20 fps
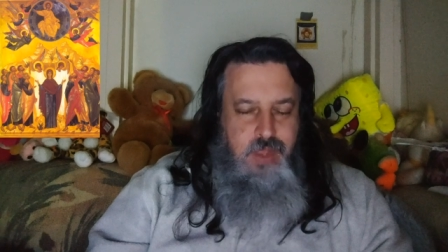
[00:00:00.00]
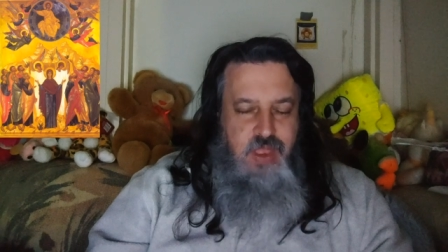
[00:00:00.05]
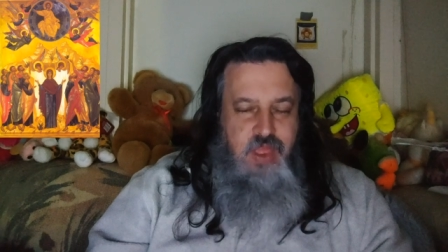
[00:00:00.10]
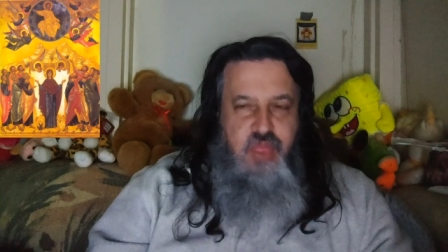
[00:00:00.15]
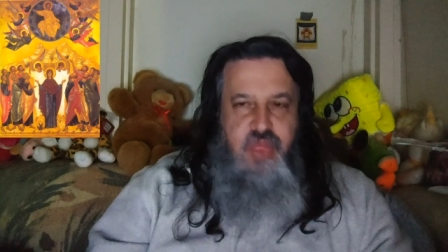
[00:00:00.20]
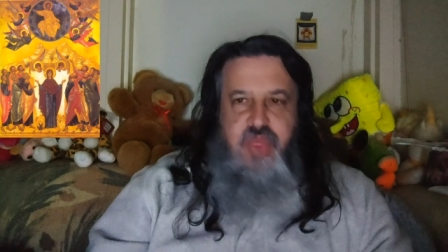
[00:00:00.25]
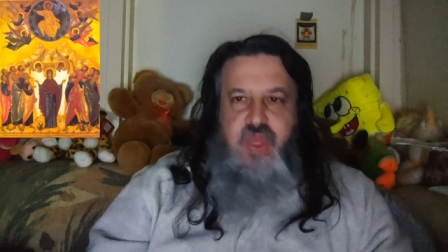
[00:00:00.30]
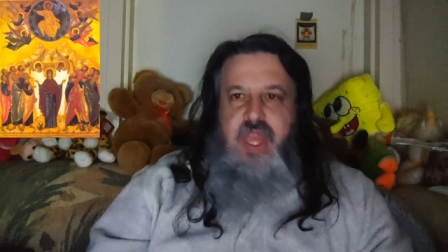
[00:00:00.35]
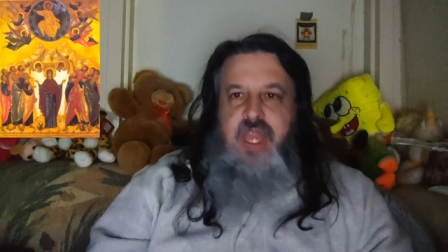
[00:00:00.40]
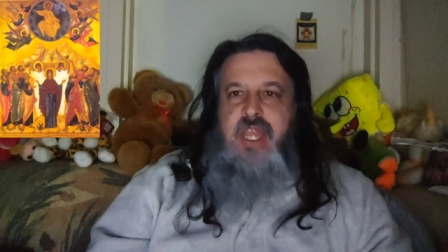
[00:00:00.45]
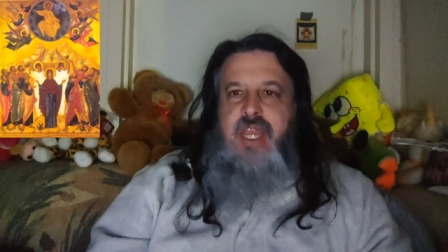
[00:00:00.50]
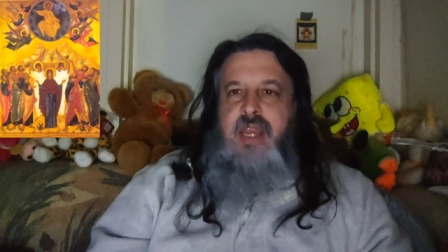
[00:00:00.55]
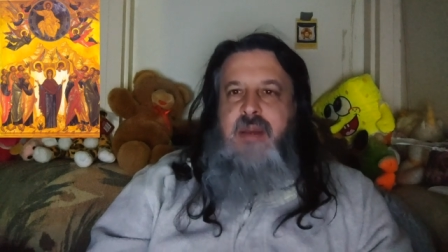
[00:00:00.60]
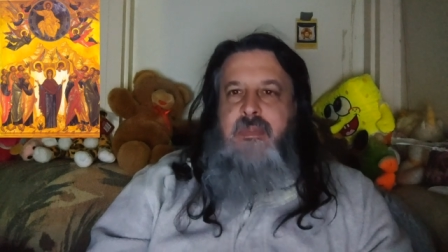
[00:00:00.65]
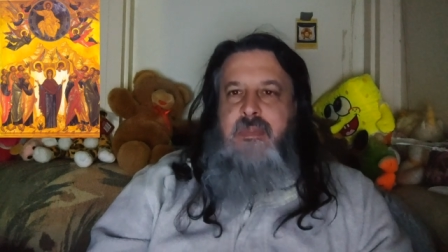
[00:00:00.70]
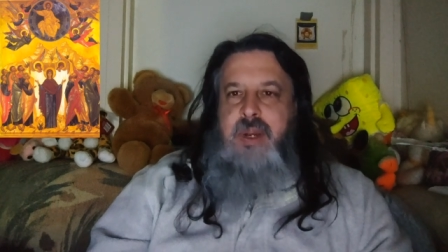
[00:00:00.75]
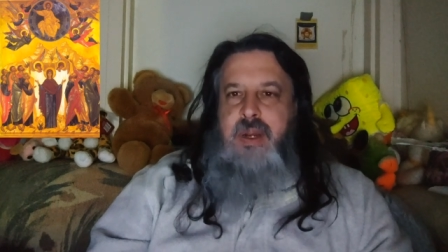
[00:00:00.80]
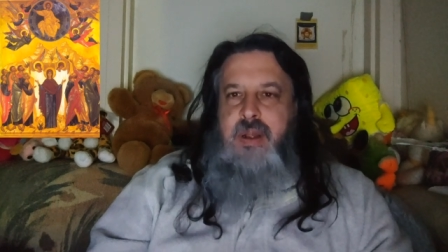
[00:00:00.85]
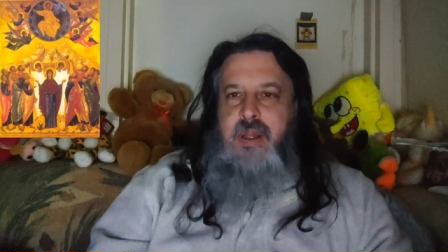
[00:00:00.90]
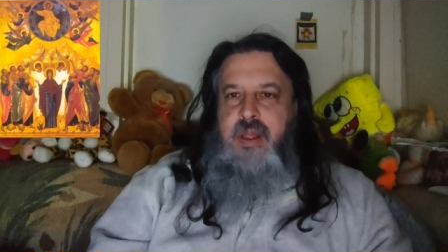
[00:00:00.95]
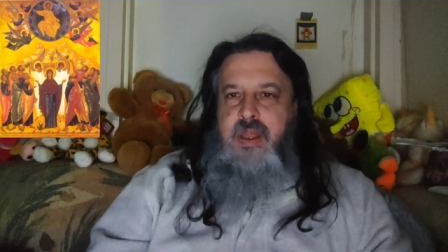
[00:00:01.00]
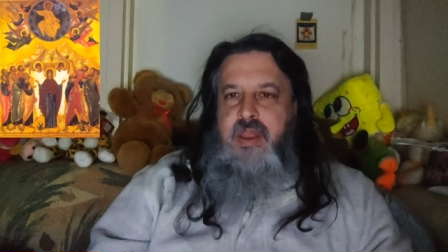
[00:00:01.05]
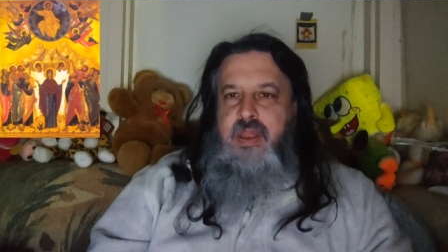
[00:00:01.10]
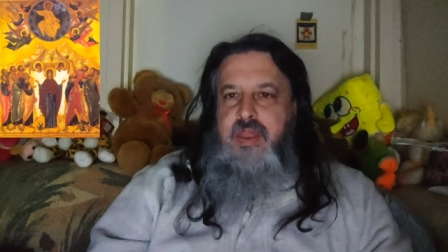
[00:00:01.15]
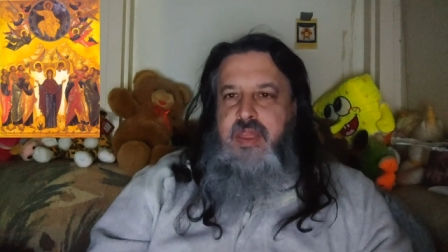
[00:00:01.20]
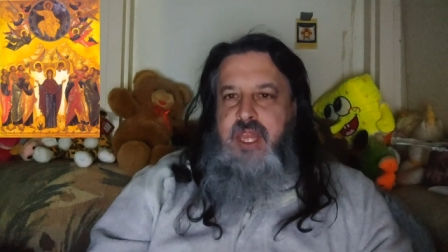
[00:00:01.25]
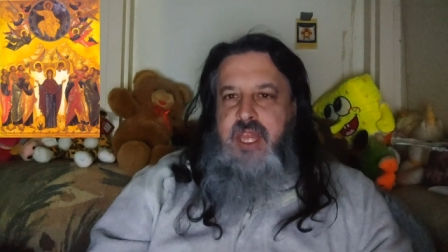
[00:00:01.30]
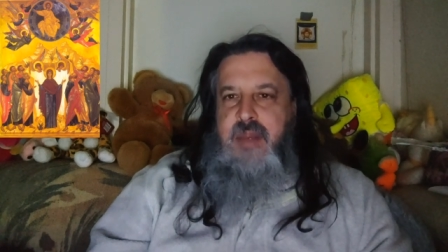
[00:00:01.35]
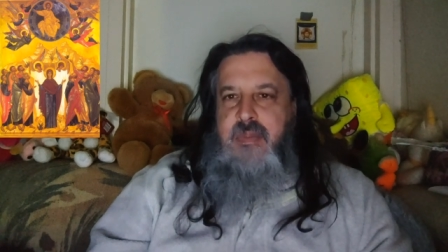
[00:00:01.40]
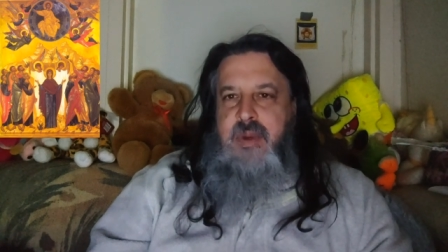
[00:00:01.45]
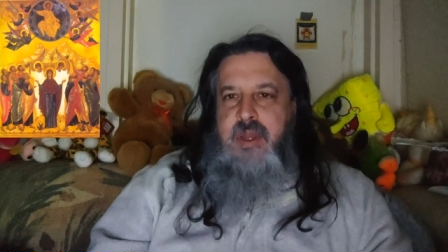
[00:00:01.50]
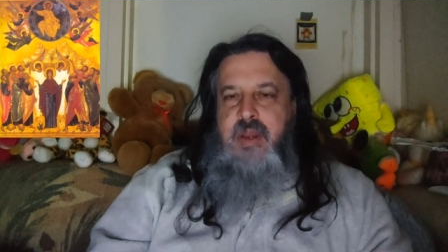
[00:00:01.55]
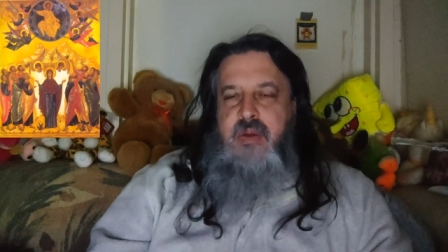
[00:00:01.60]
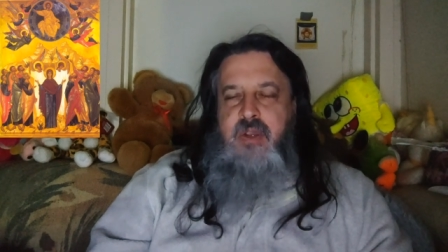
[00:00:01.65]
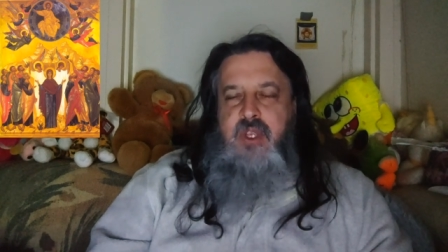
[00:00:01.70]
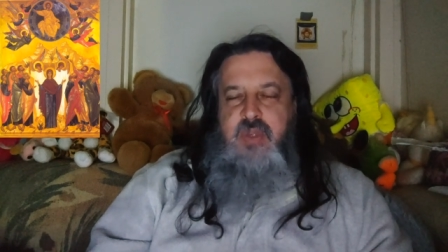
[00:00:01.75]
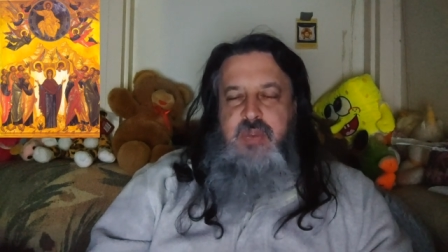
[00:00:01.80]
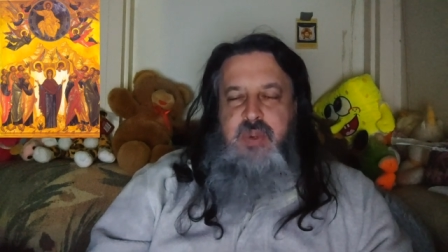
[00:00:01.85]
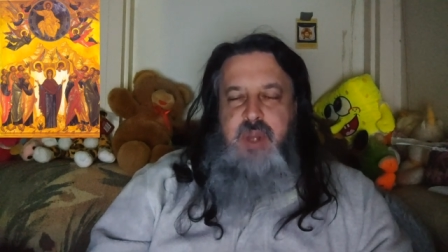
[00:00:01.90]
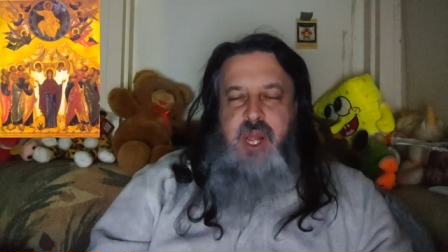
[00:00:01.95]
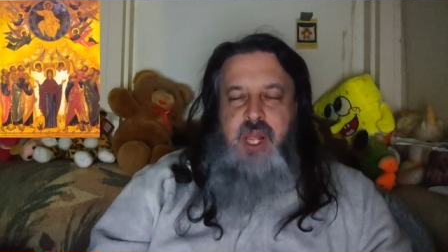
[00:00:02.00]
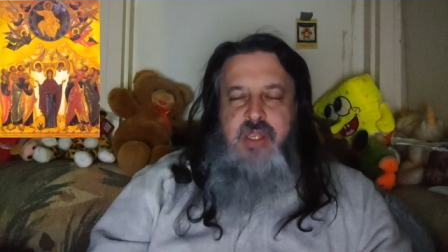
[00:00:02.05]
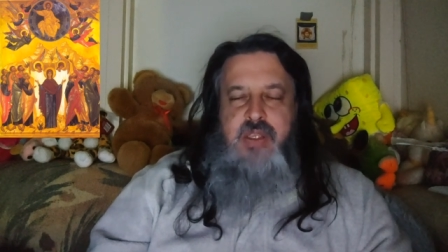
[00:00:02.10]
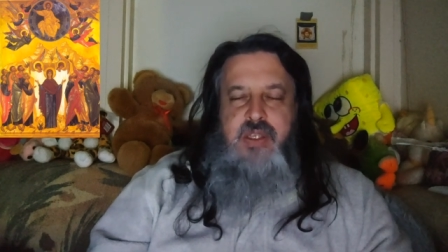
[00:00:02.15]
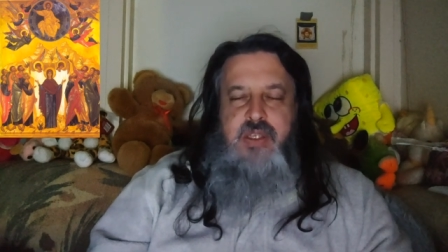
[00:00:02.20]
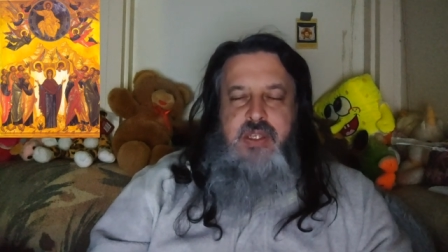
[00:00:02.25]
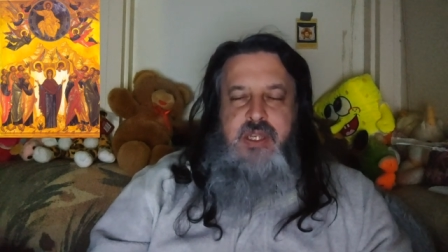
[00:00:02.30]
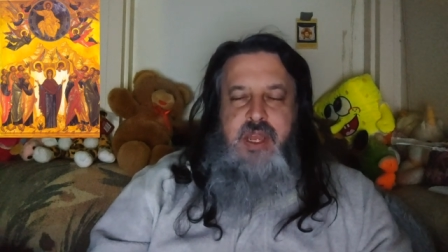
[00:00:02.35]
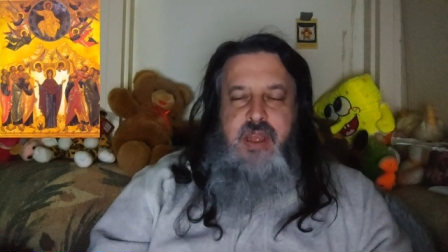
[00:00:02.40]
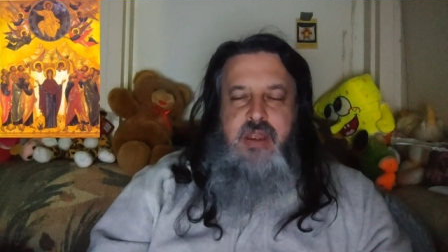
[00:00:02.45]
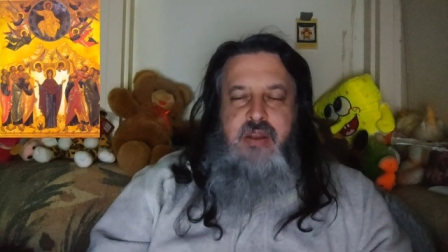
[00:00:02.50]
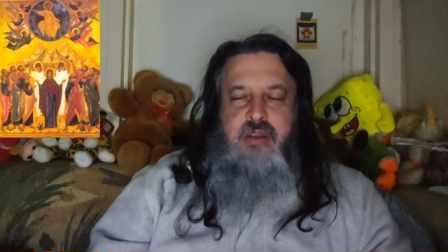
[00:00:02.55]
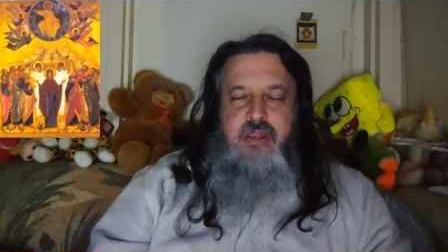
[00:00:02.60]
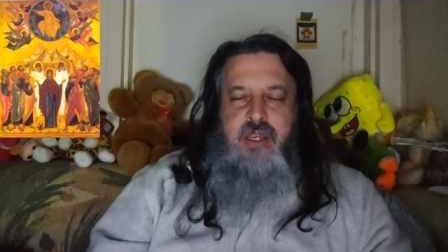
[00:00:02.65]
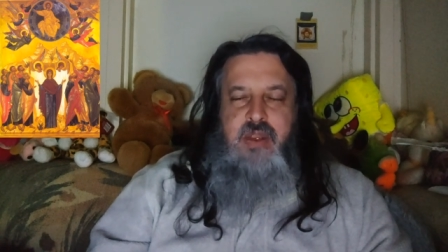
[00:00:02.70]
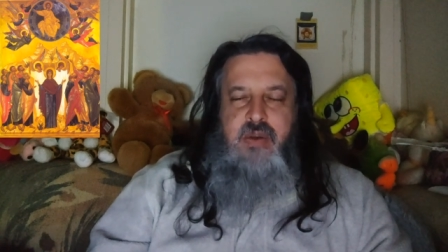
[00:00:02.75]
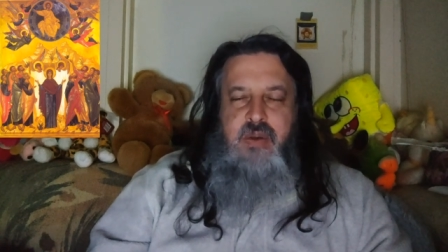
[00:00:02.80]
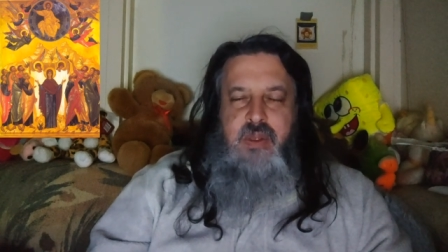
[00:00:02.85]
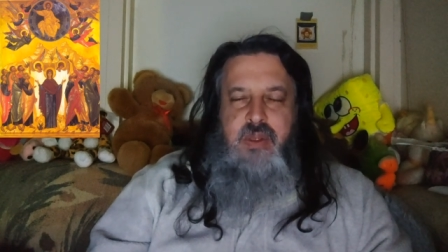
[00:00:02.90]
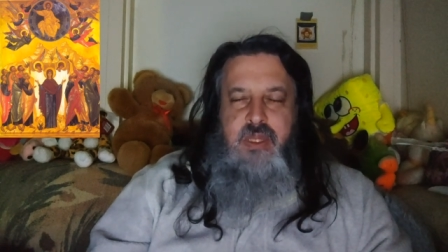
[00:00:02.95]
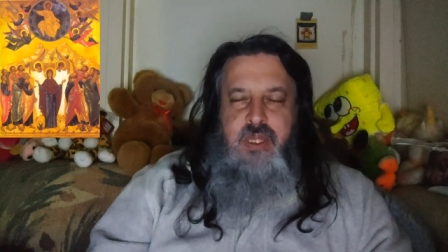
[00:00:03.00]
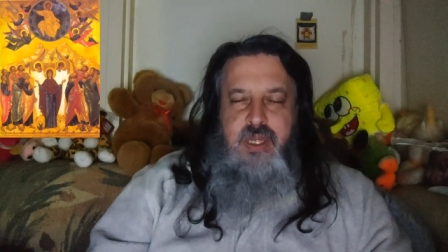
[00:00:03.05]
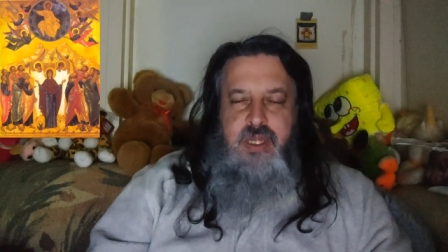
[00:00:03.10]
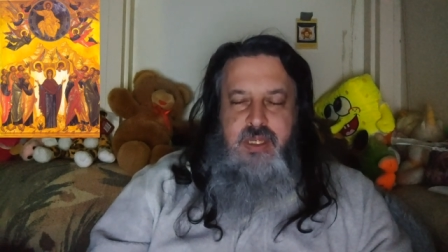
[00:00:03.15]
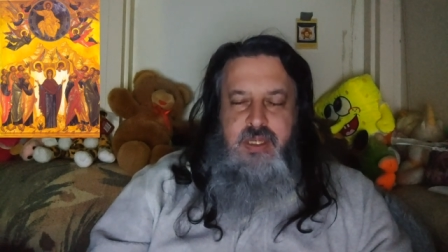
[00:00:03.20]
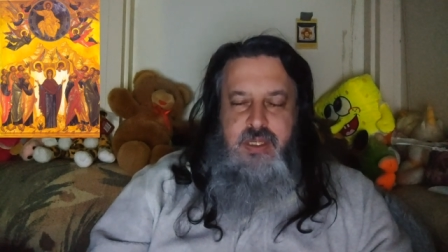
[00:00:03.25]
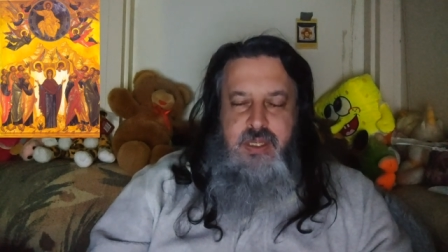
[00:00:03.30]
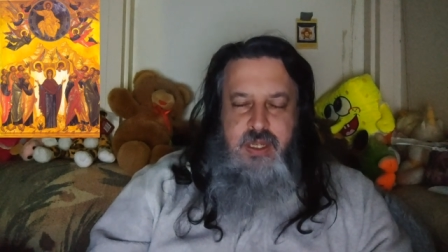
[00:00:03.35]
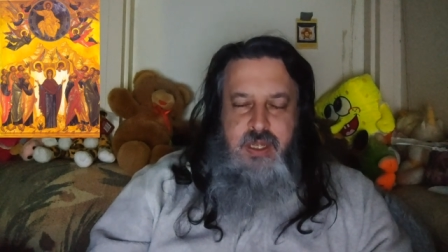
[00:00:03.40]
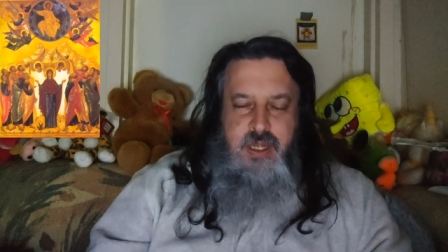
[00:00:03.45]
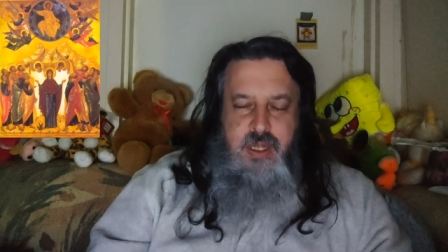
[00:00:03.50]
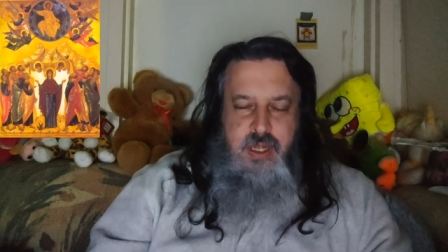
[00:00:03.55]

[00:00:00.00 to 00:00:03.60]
thinking about it, and thinking about your responses, how you deal with things,